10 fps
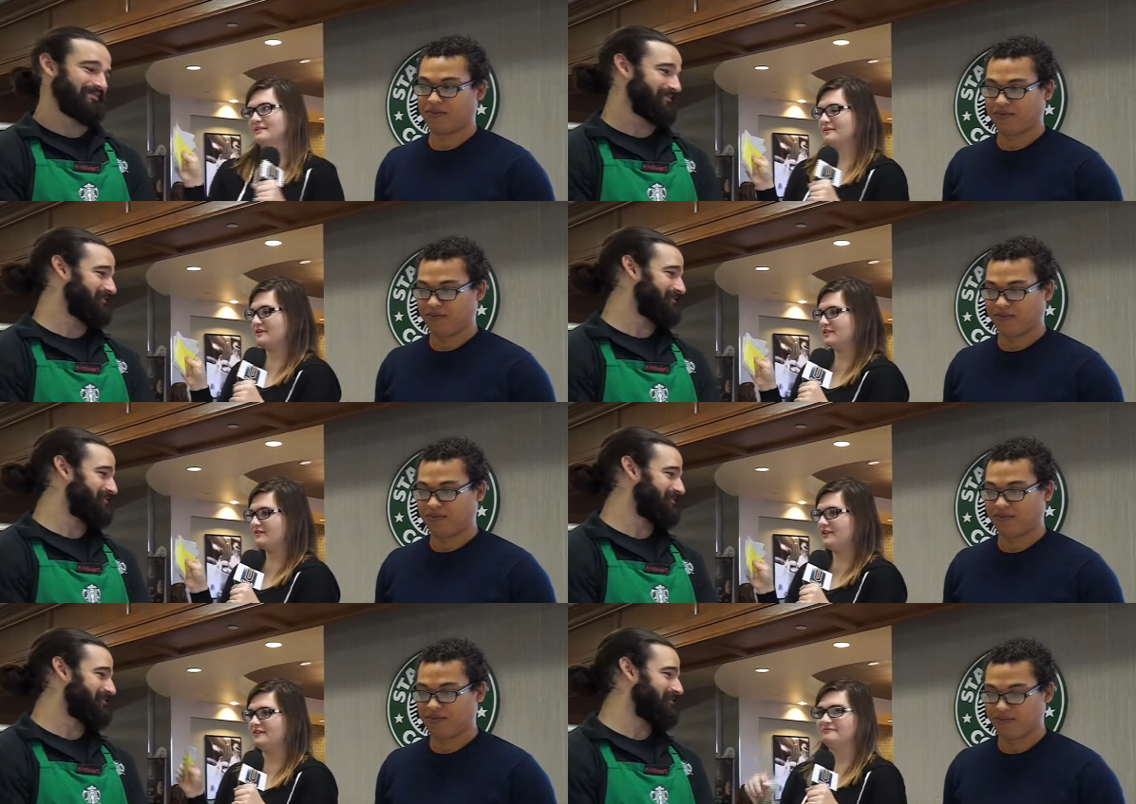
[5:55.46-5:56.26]
Speaker 1: this question's
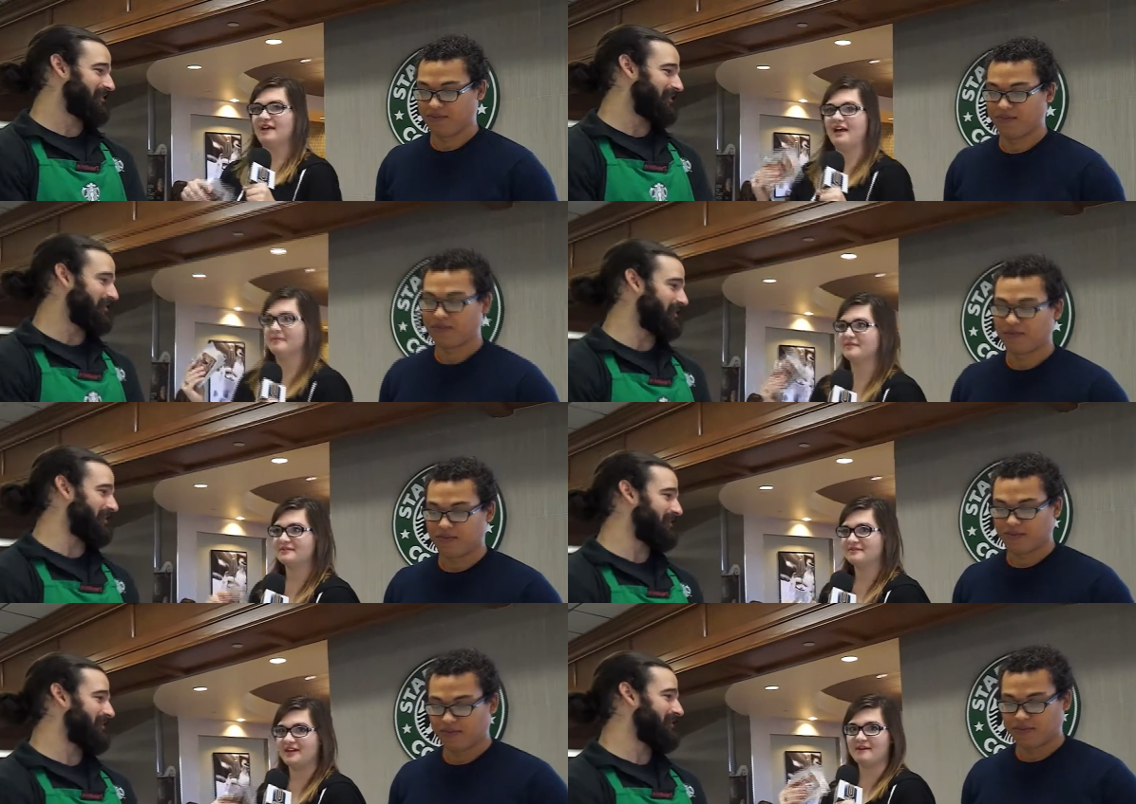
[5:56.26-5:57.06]
for you. I almost
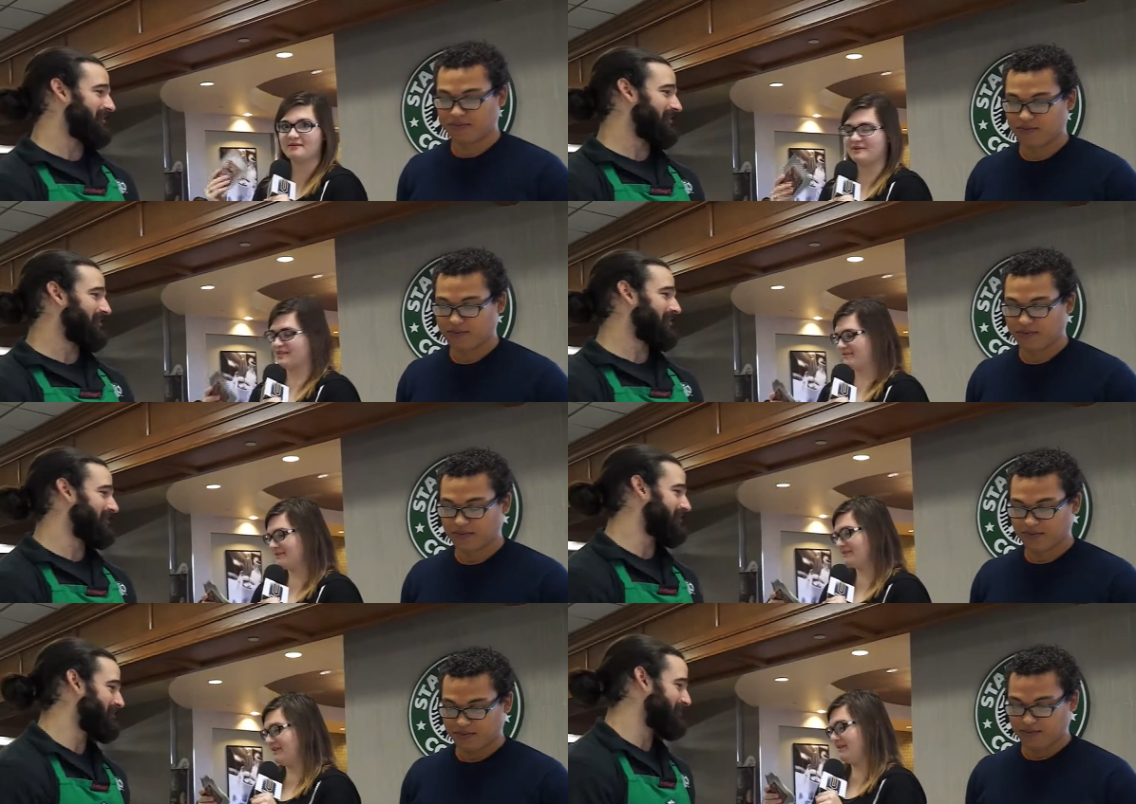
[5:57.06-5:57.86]
okay. forgot which question
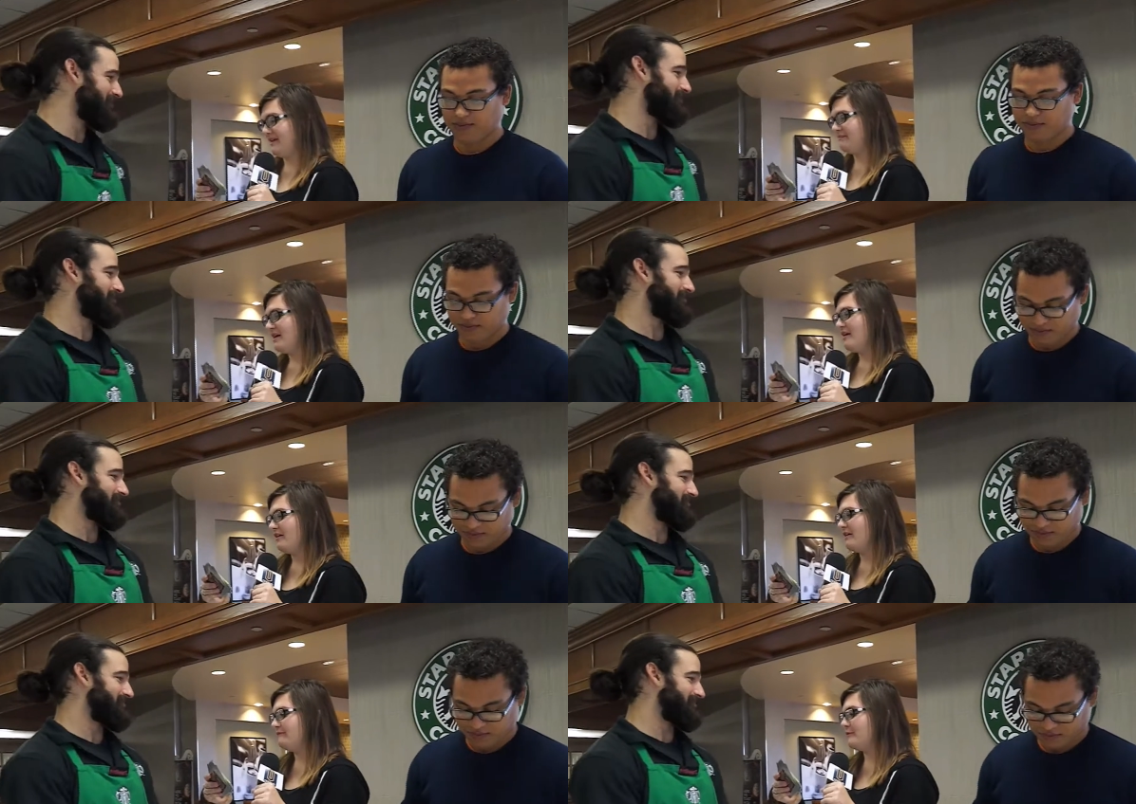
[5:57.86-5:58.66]
we are at.
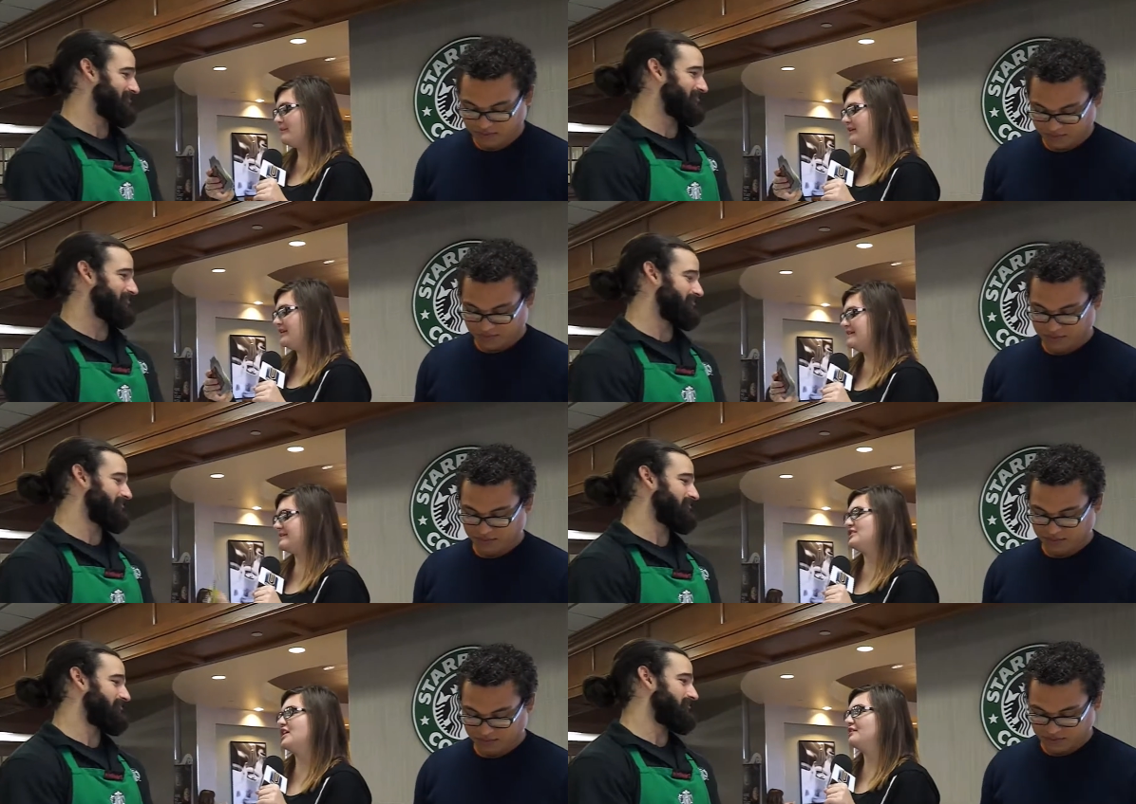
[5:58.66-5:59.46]
Okay, vermilion is
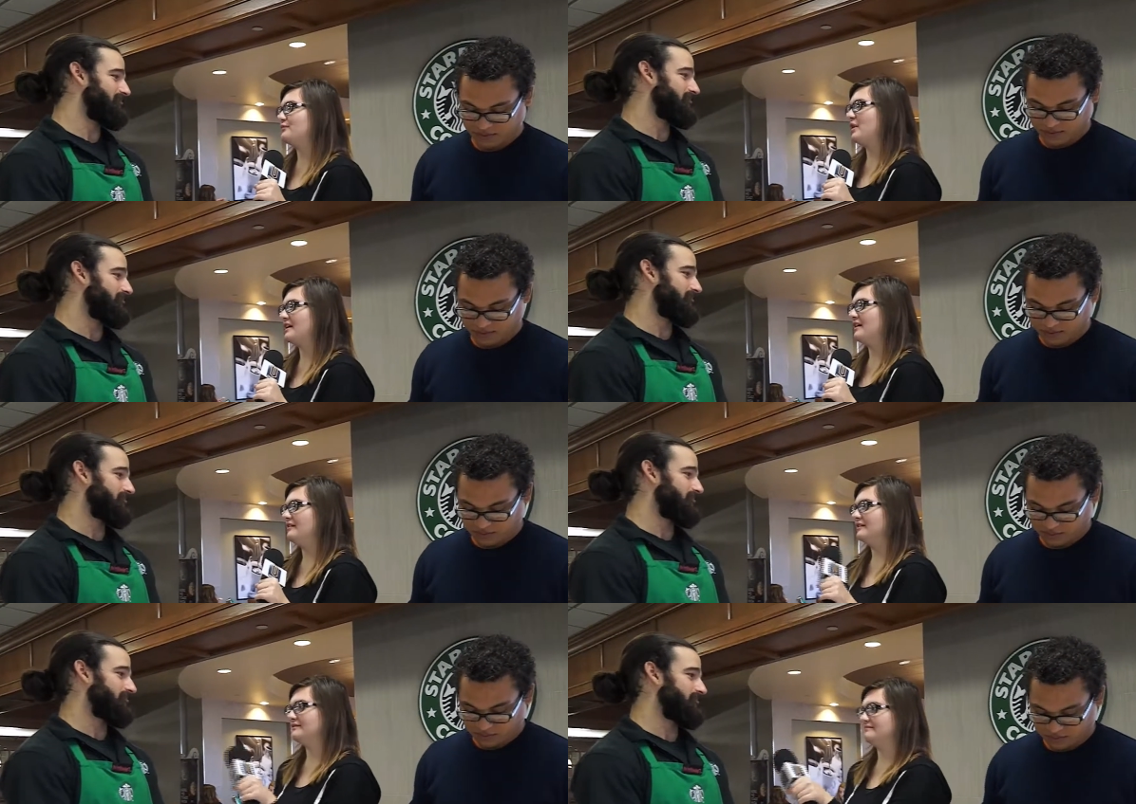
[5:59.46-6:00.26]
a shade of what
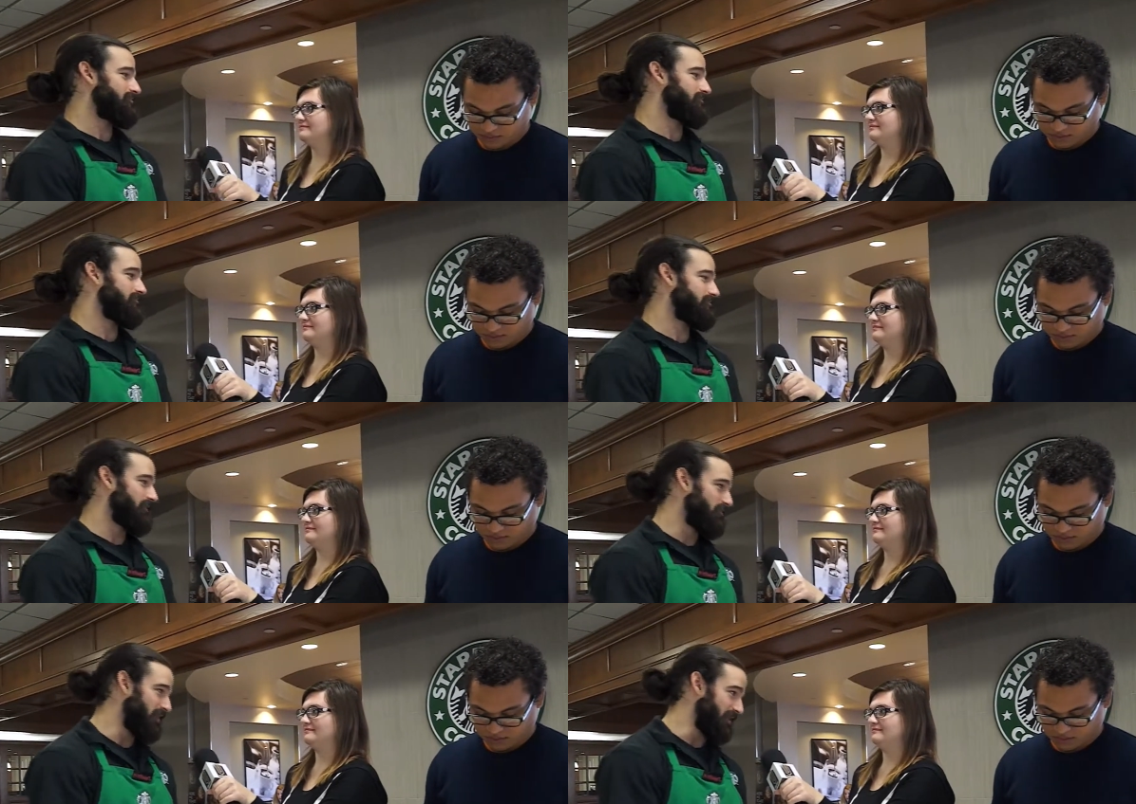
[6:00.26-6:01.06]
color?
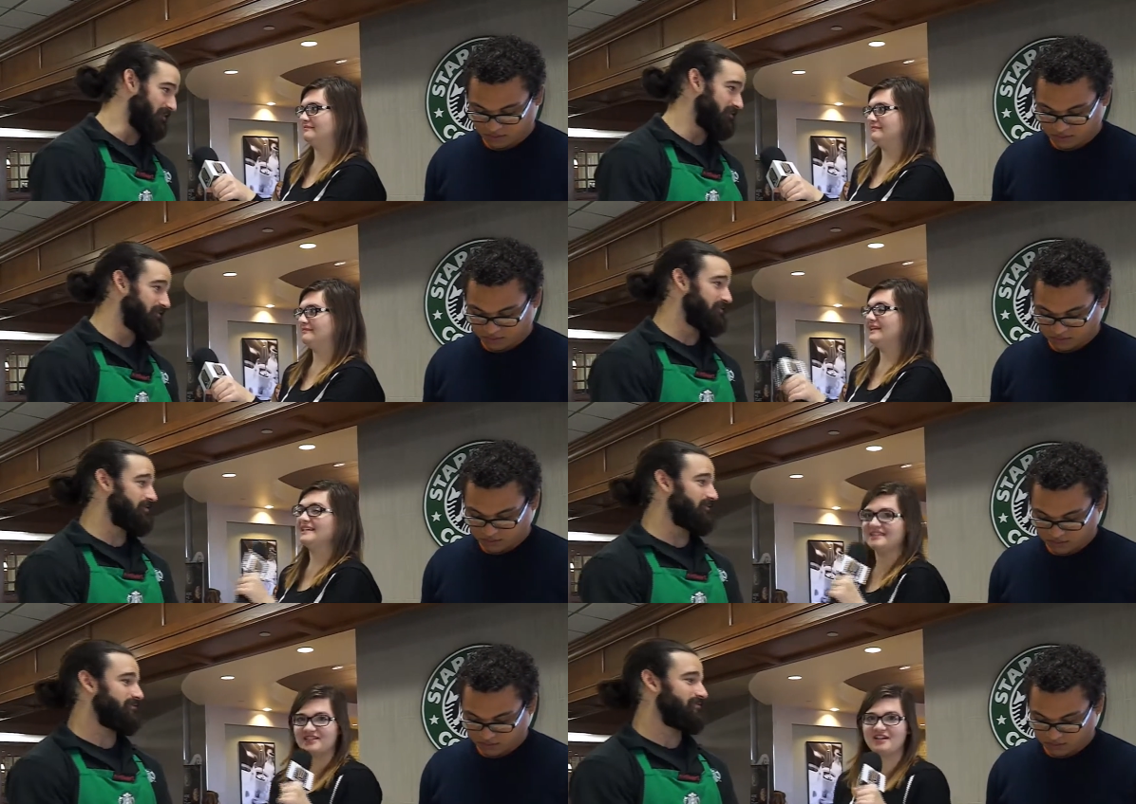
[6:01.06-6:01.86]
Red. It
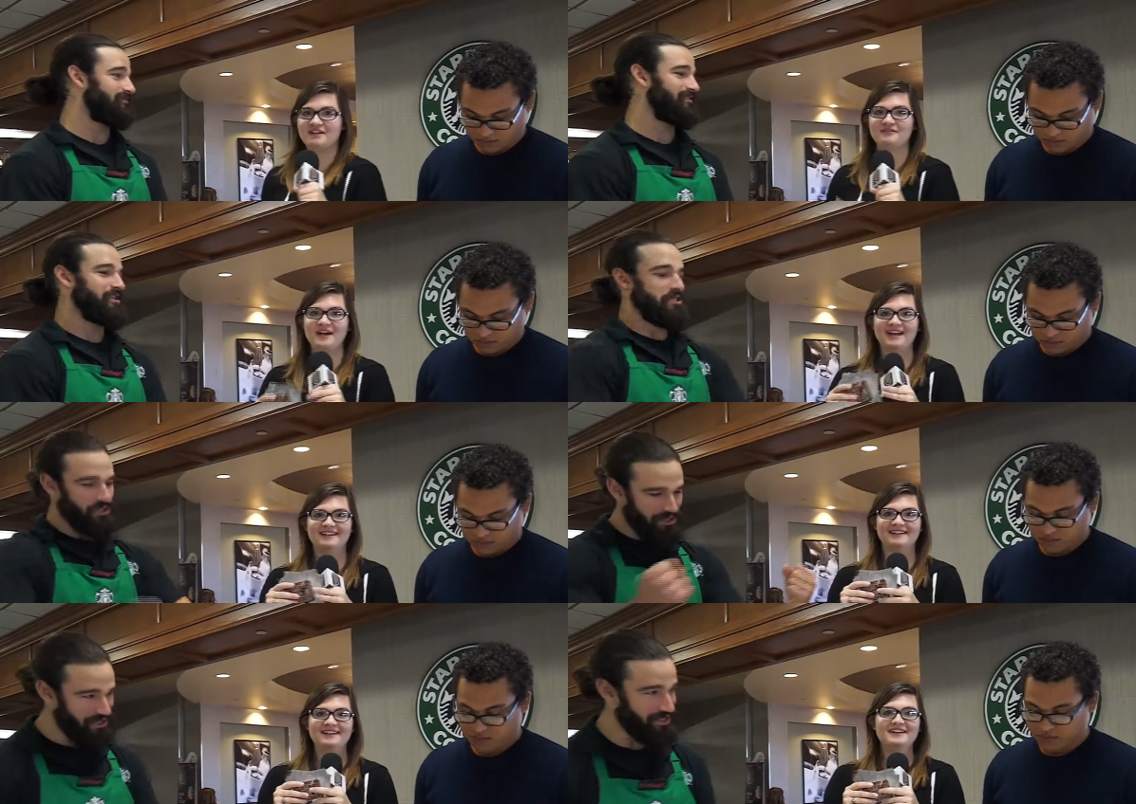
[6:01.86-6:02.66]
is a shade of
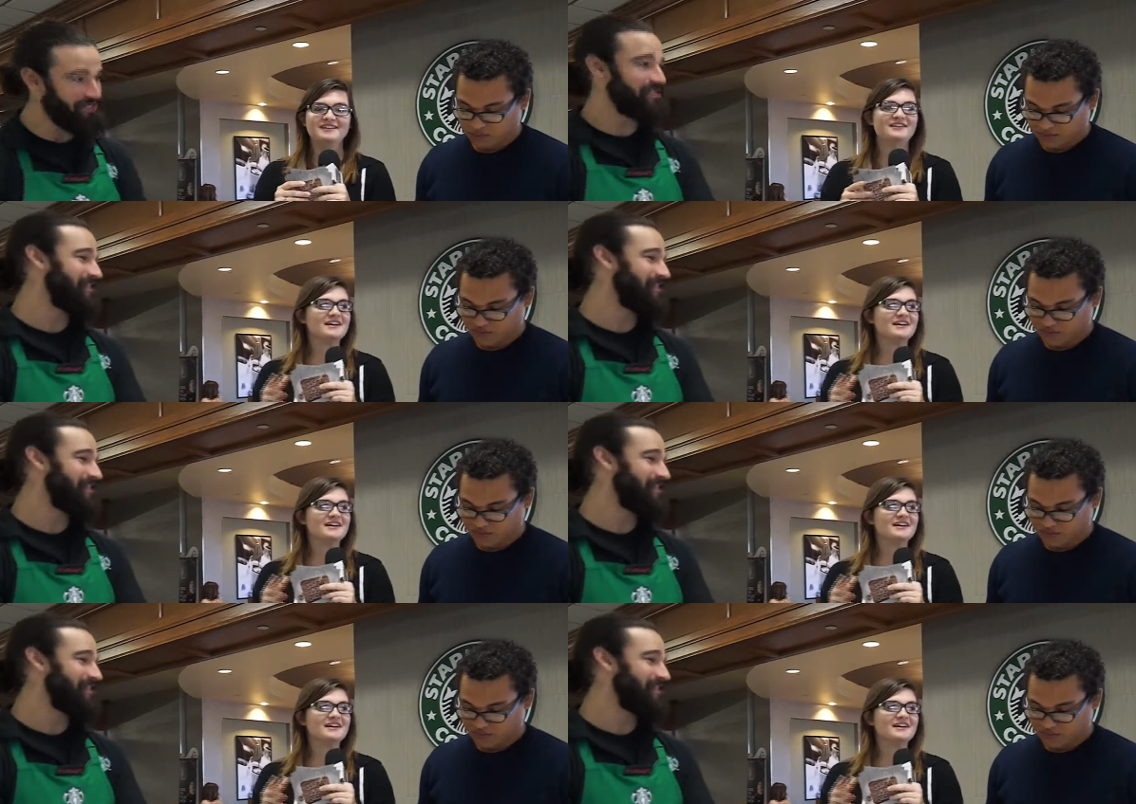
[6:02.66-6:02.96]
red. You